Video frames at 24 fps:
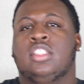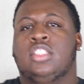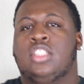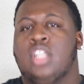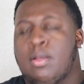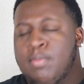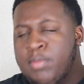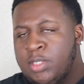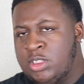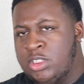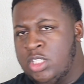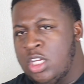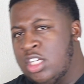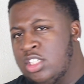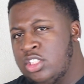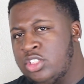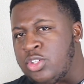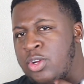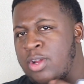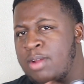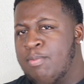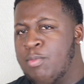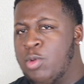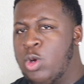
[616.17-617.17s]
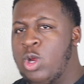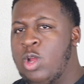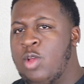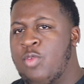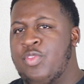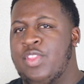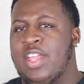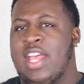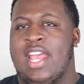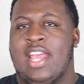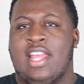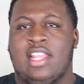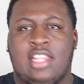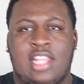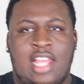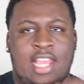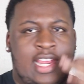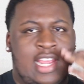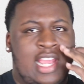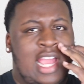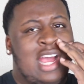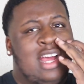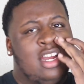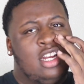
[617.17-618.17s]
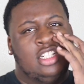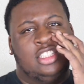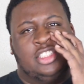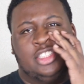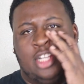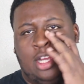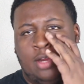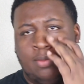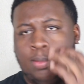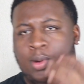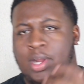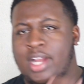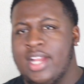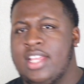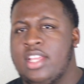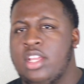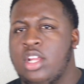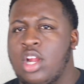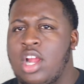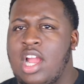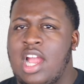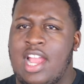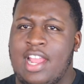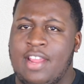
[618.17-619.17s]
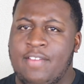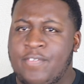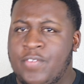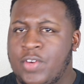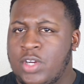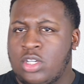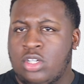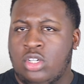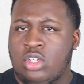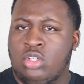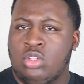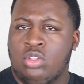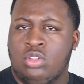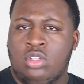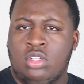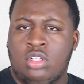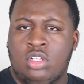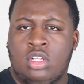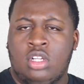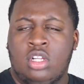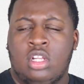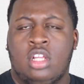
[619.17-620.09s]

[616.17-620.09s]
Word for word: So I'm gonna start doing more of that, like how to jailbreak your iPhone,